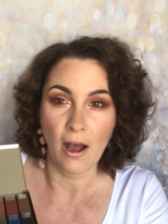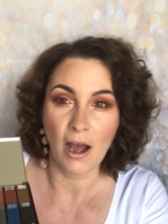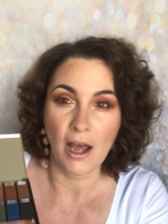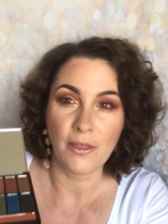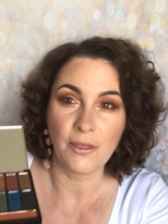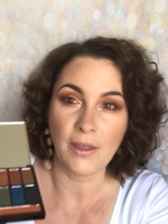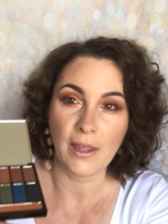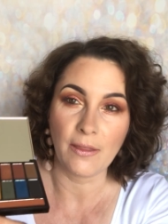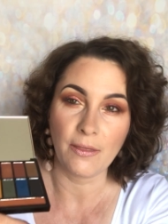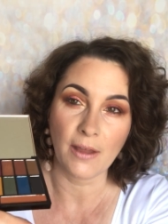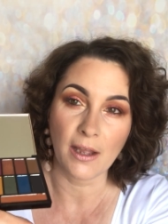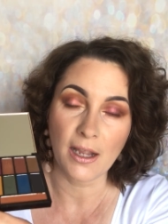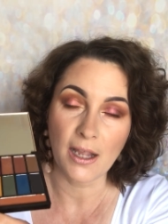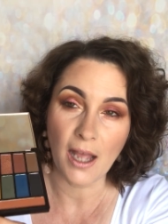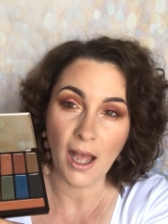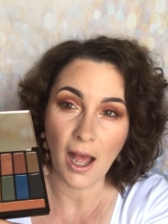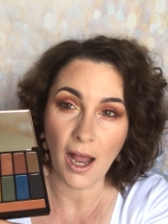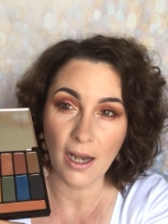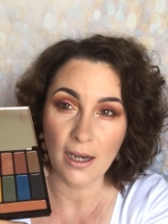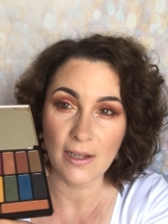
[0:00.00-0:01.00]
I think the
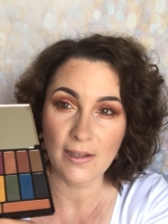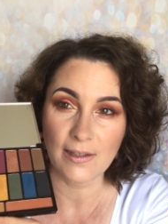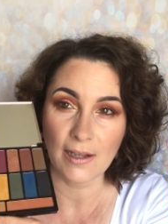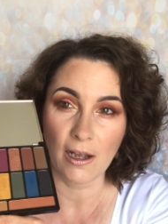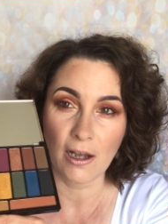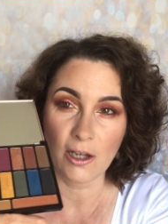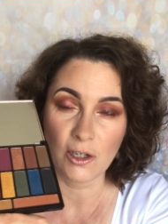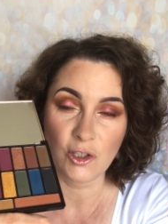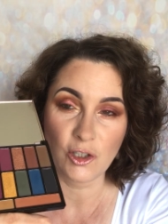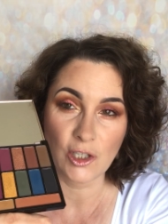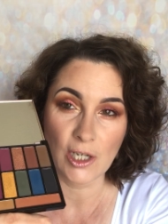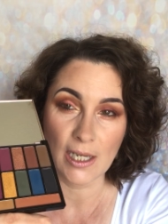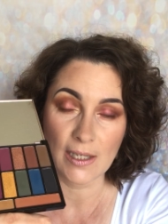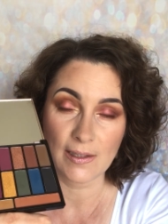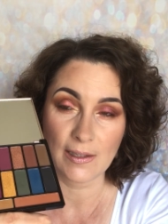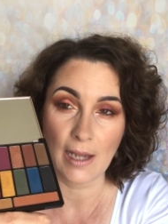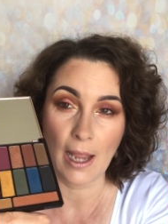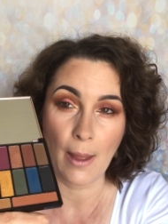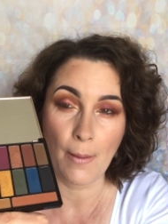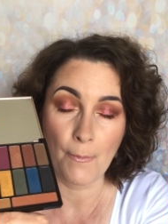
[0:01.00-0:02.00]
colours are
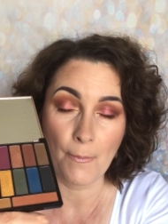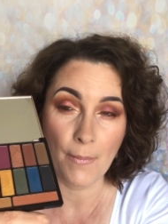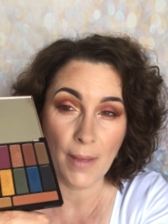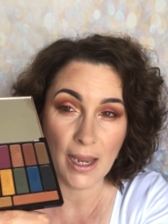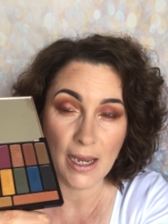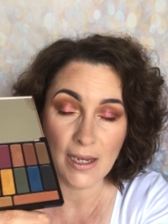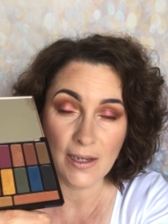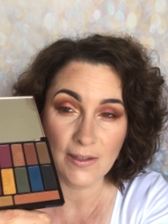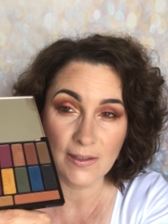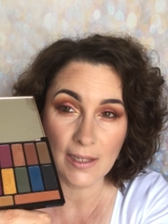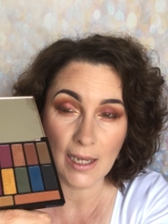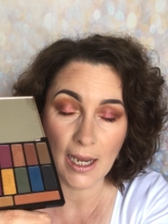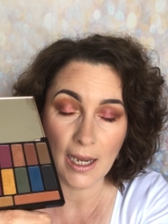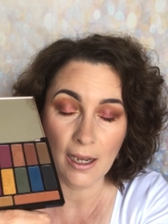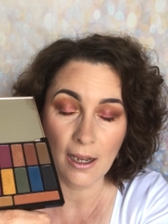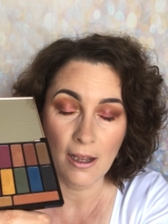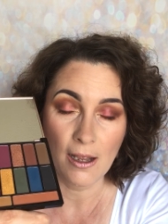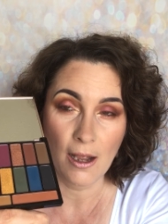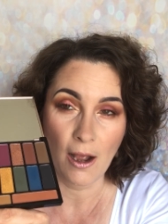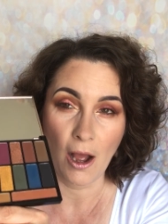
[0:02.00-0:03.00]
just
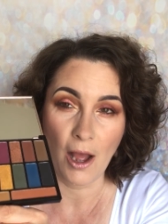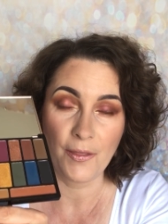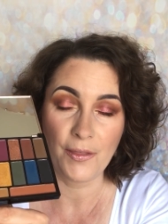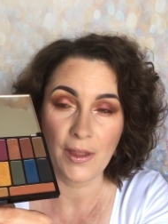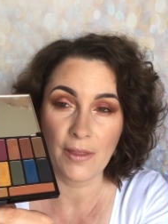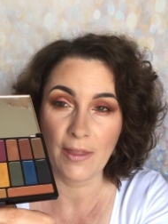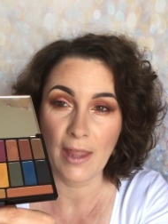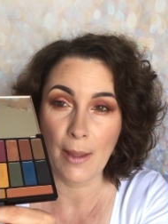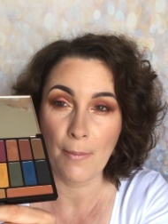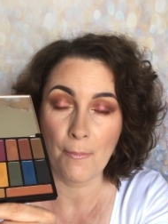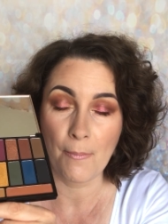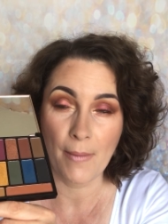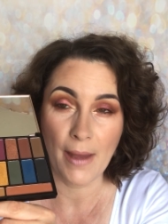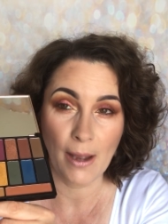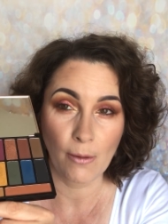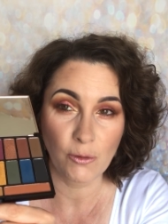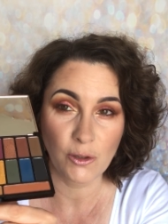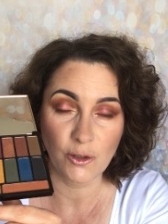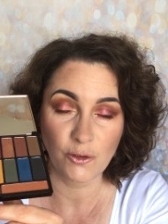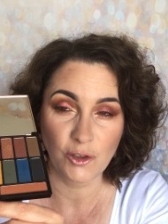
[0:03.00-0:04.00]
amazing. I think the
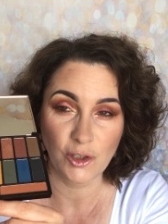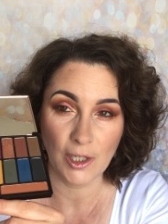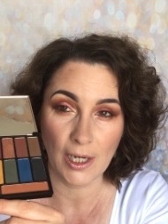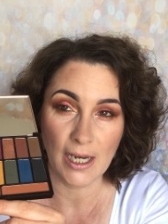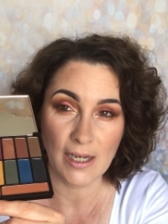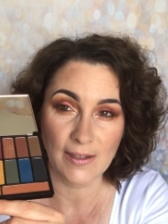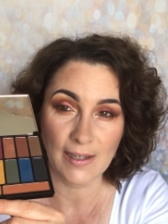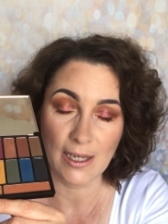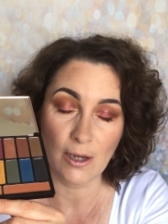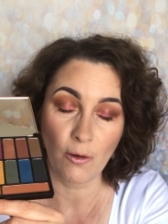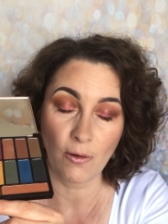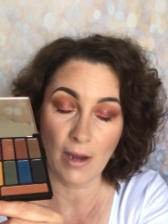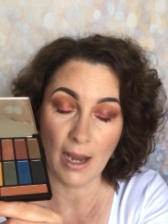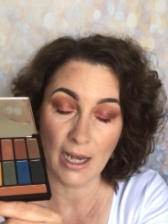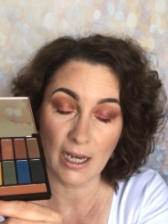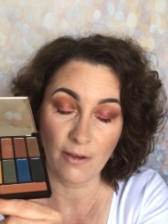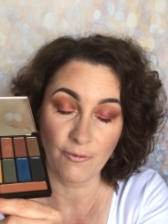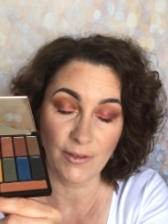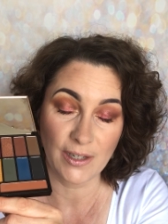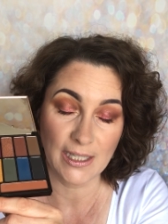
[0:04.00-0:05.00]
amount of shades that you're
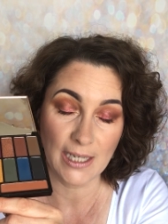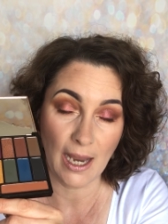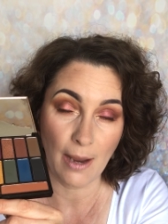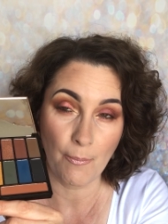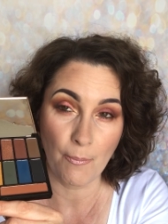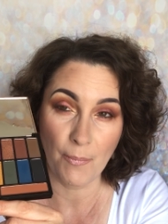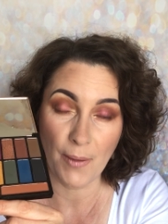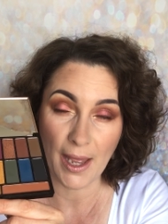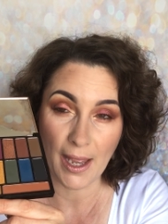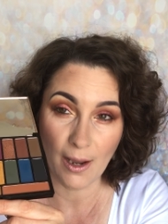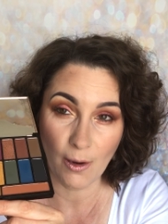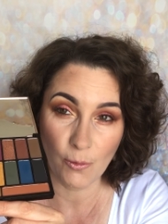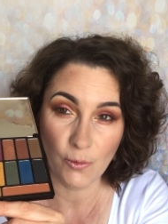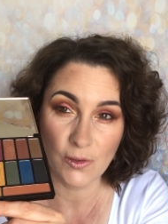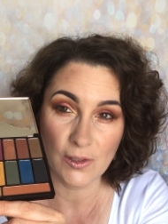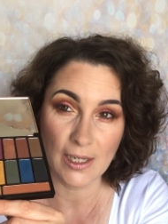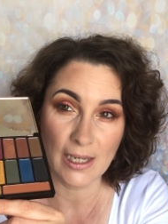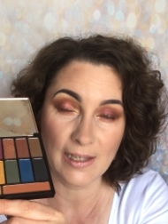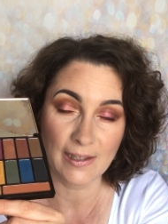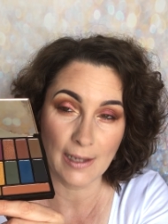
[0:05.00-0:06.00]
getting for
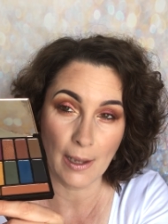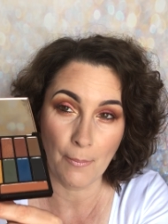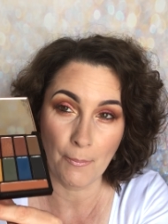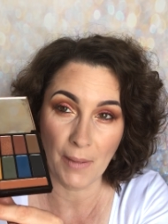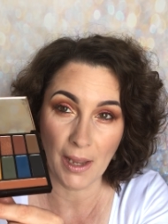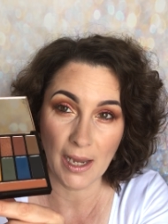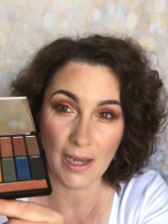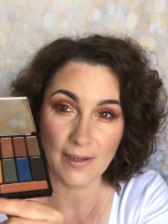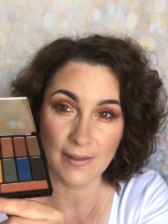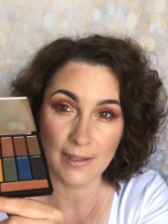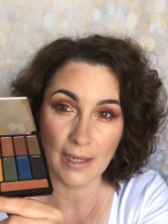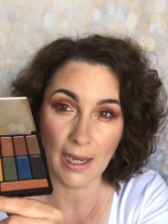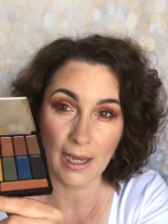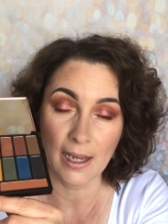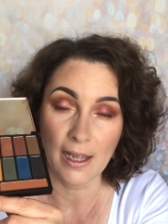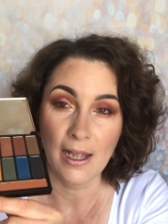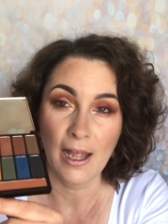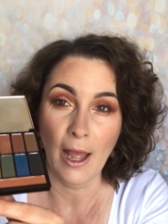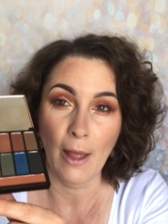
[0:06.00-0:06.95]
£10 is amazing.